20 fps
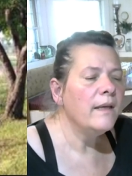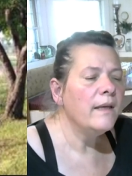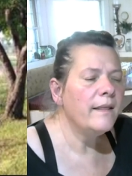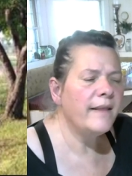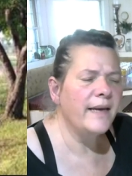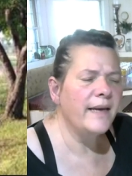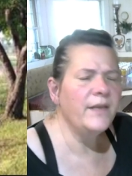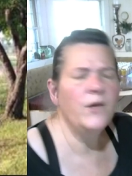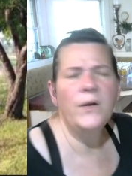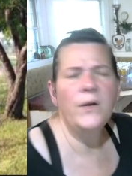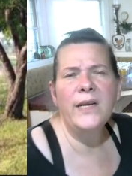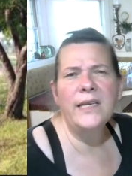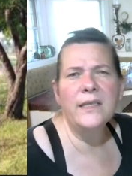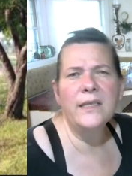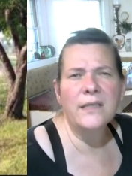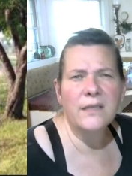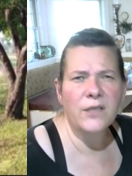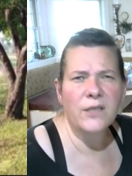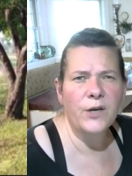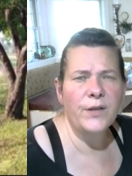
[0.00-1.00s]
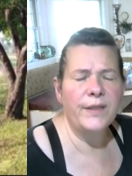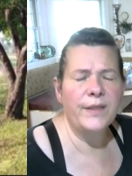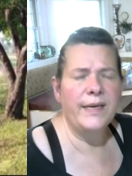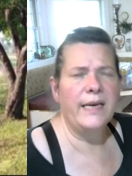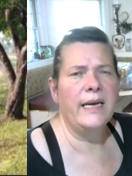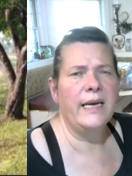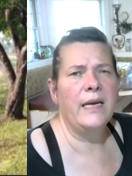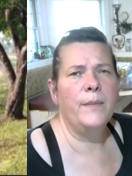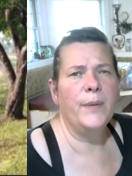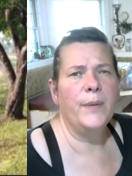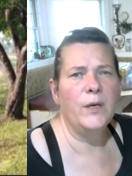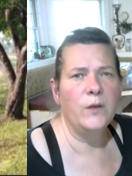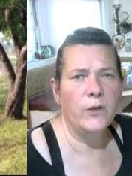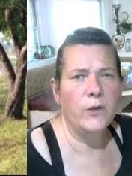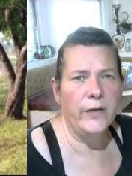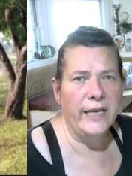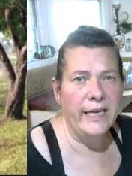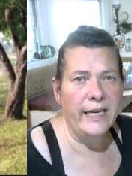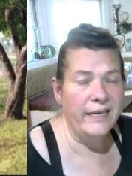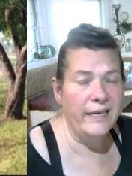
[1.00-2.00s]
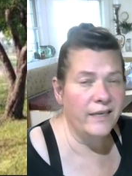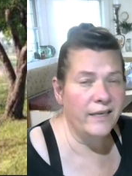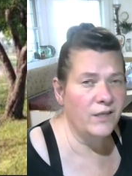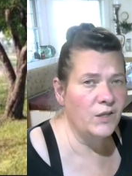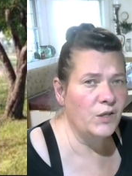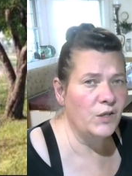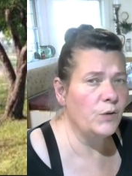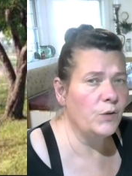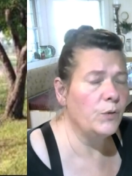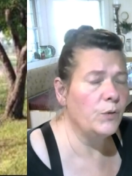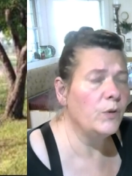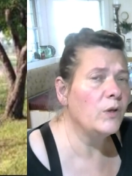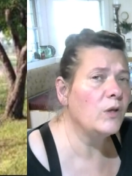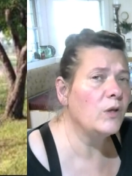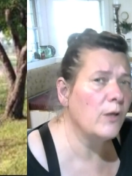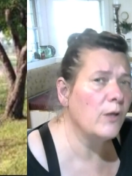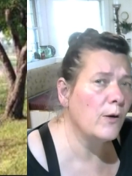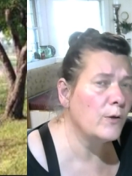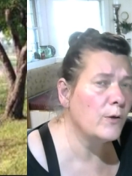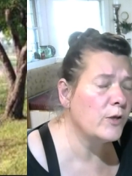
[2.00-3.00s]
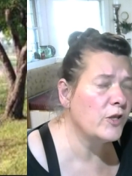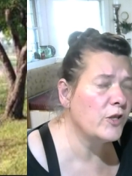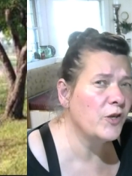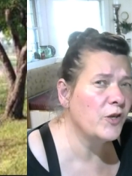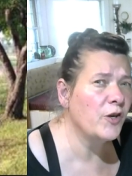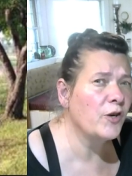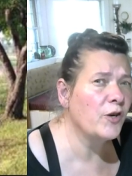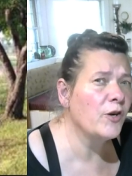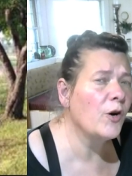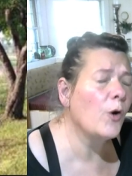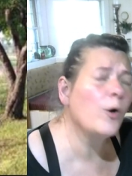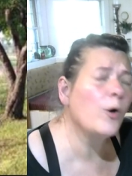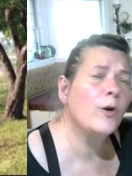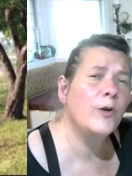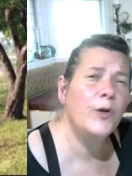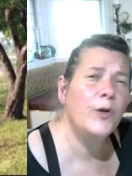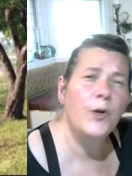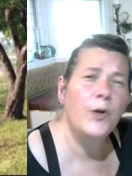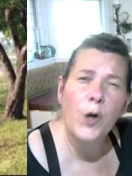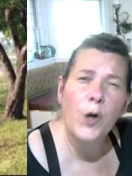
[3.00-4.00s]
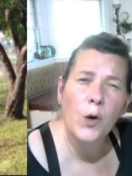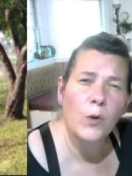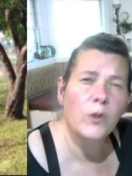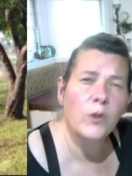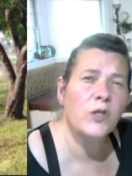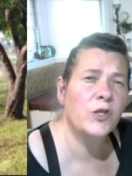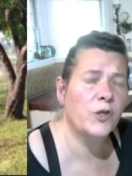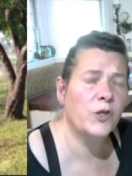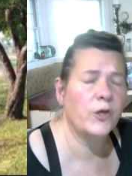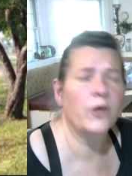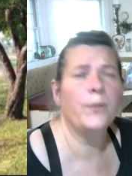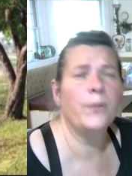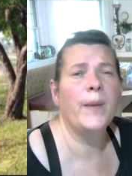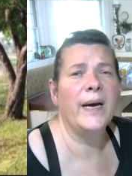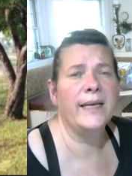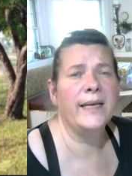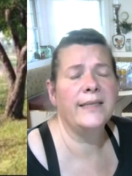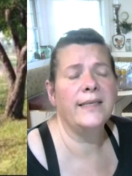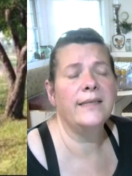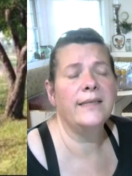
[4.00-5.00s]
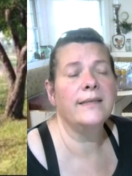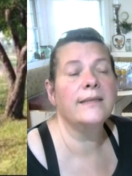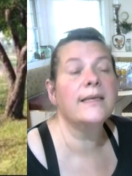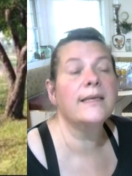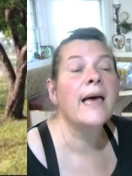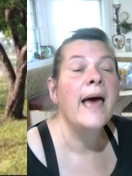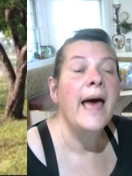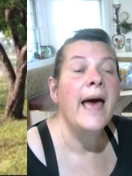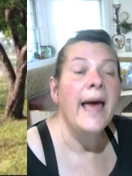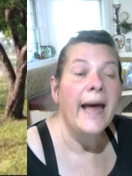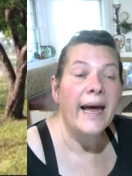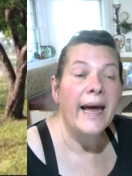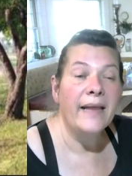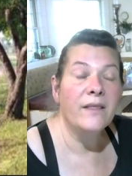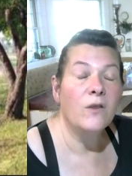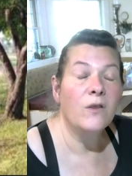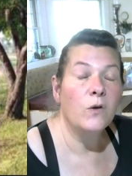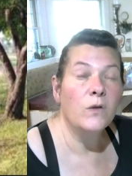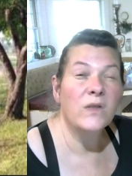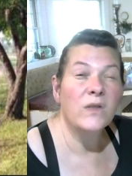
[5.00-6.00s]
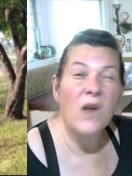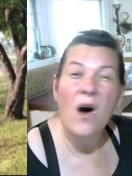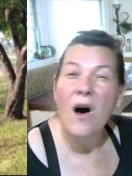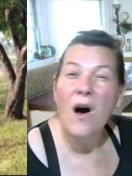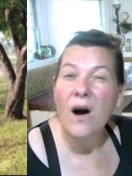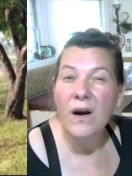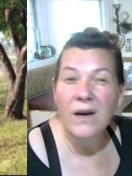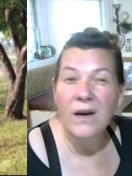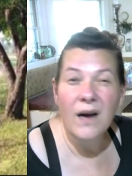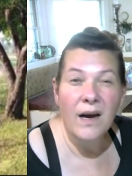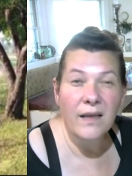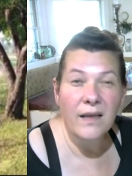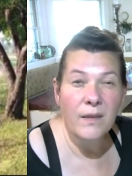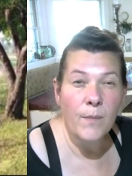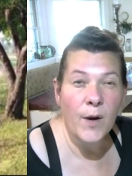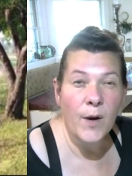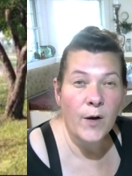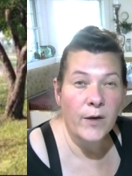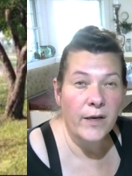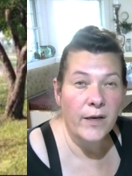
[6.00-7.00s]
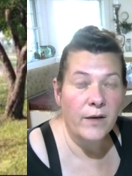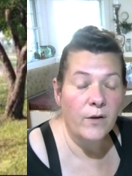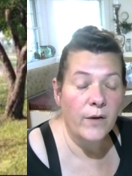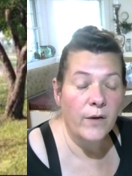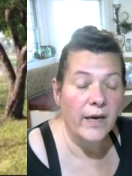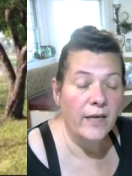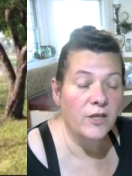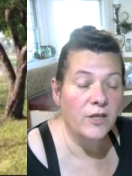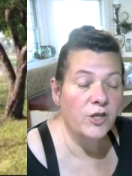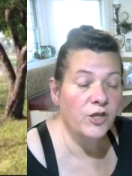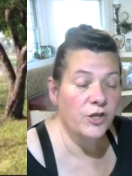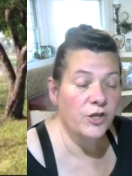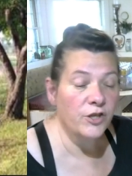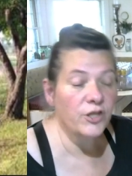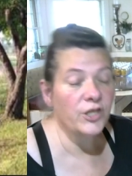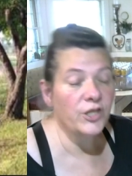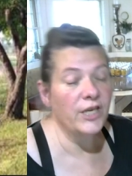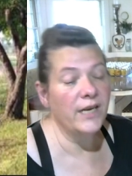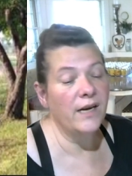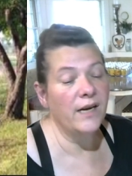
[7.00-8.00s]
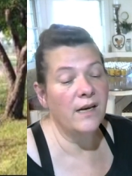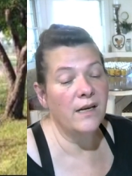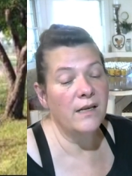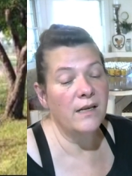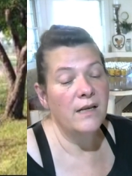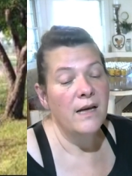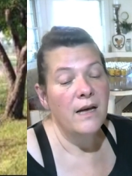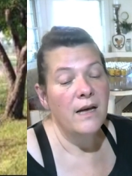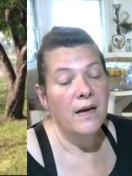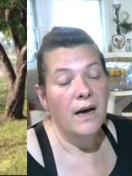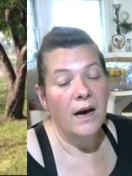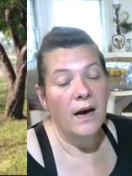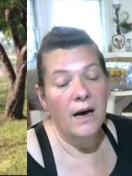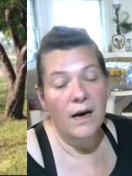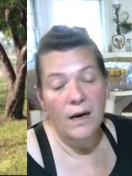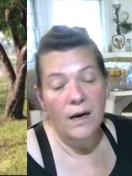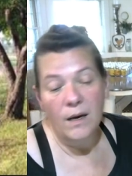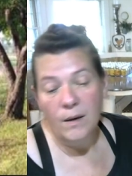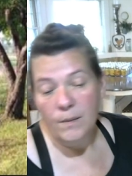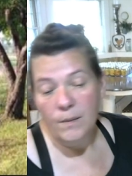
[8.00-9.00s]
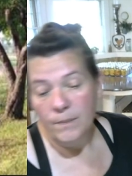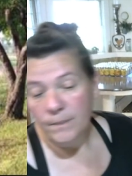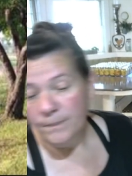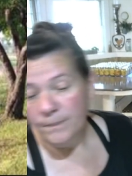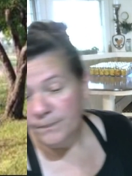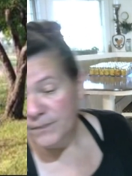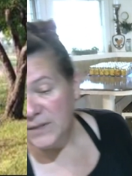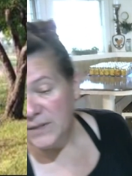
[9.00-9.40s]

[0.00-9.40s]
then you need to start thinking about looking into low sugar or no sugar pectins. And those are on the market, okay? Sure-Jell, um,